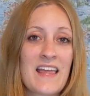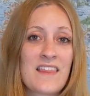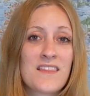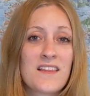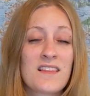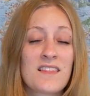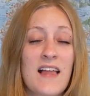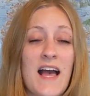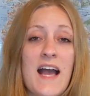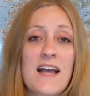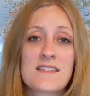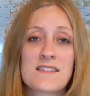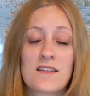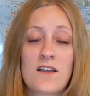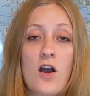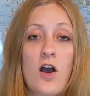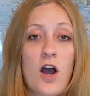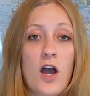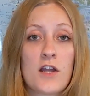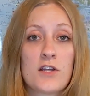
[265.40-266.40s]
And the last
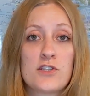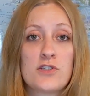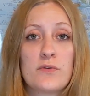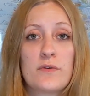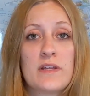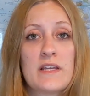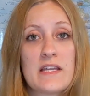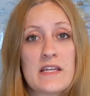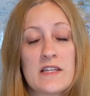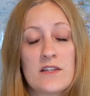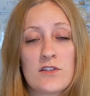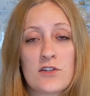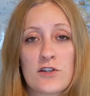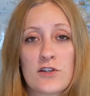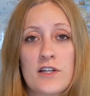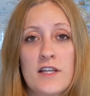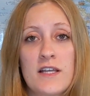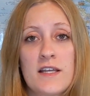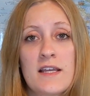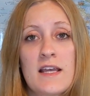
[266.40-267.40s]
con to
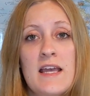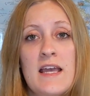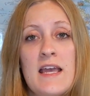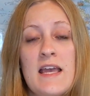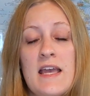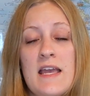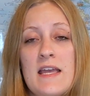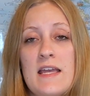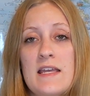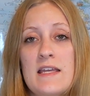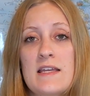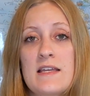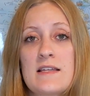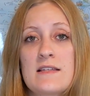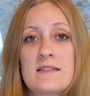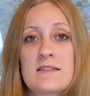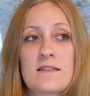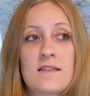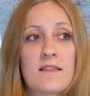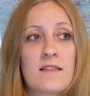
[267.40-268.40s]
e-learning
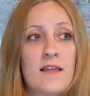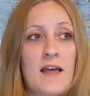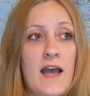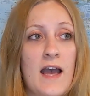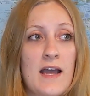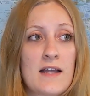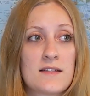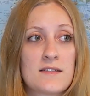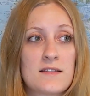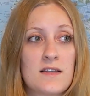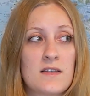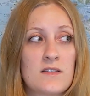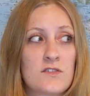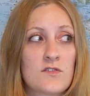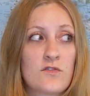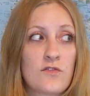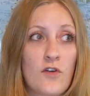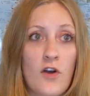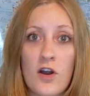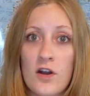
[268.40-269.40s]
is that, as
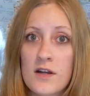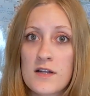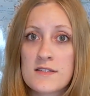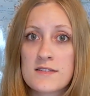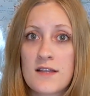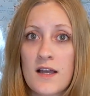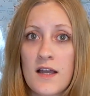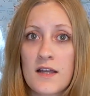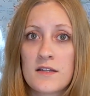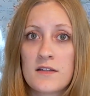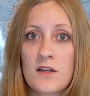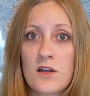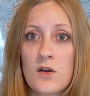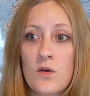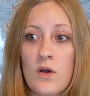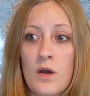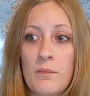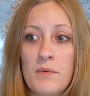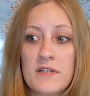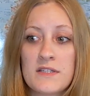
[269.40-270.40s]
far as I
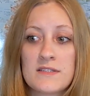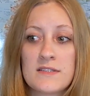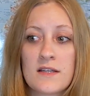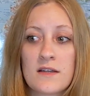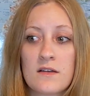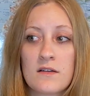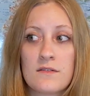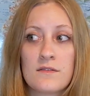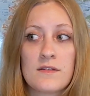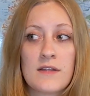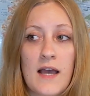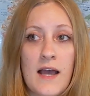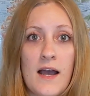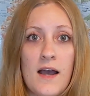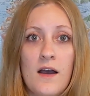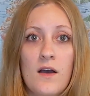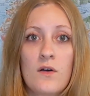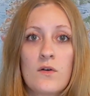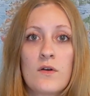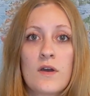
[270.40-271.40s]
know, up until
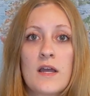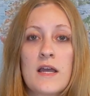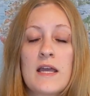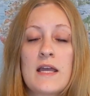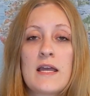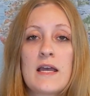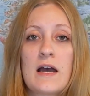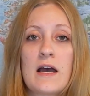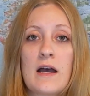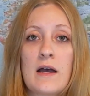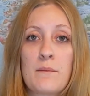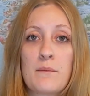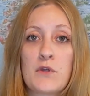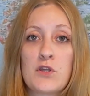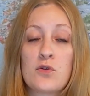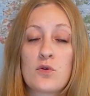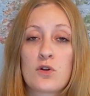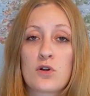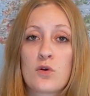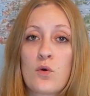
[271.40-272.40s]
now,
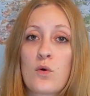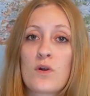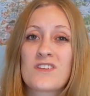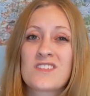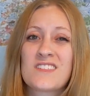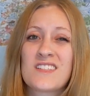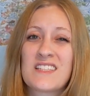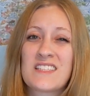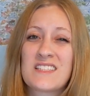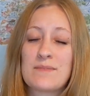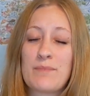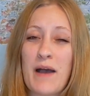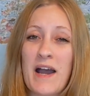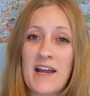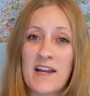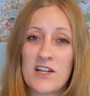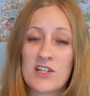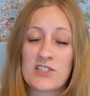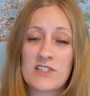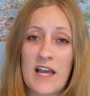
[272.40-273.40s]
your course
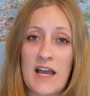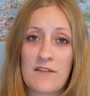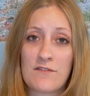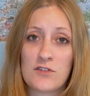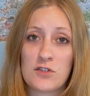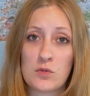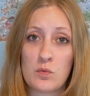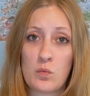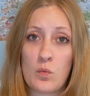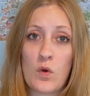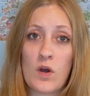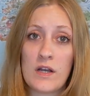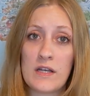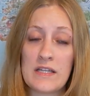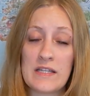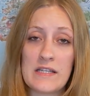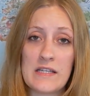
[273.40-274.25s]
expires after 1